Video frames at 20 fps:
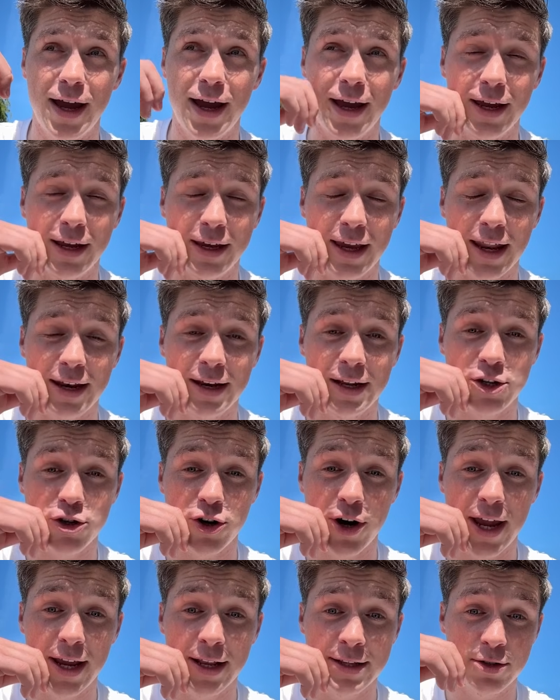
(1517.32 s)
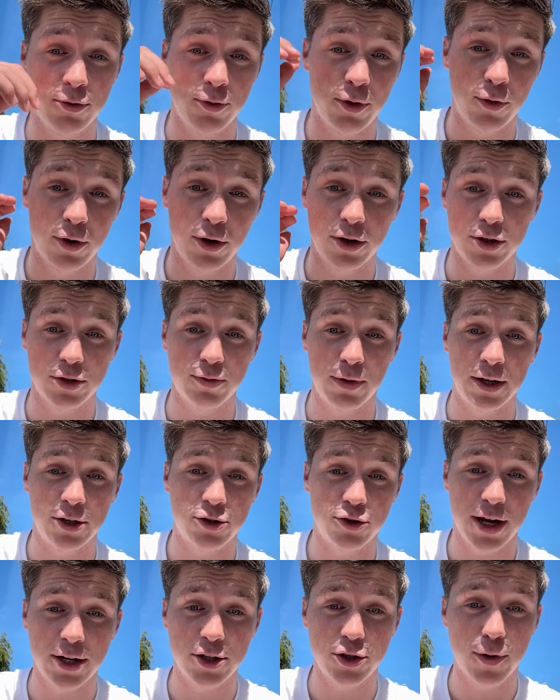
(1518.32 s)
getting the train, so we would have just went
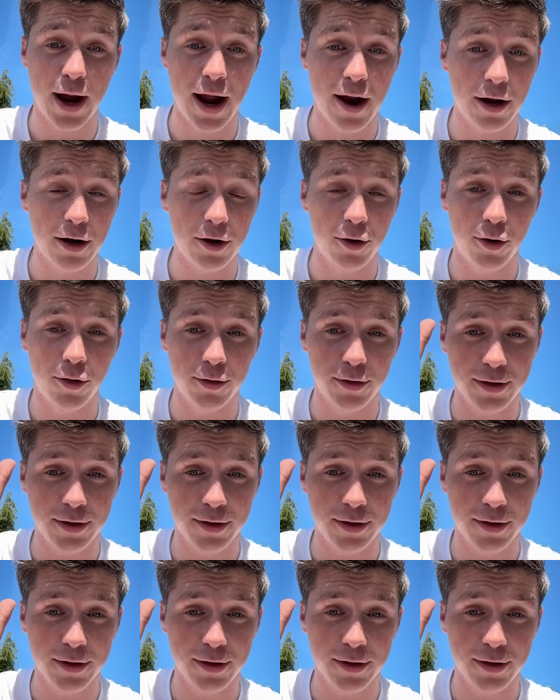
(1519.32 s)
straight to Arklow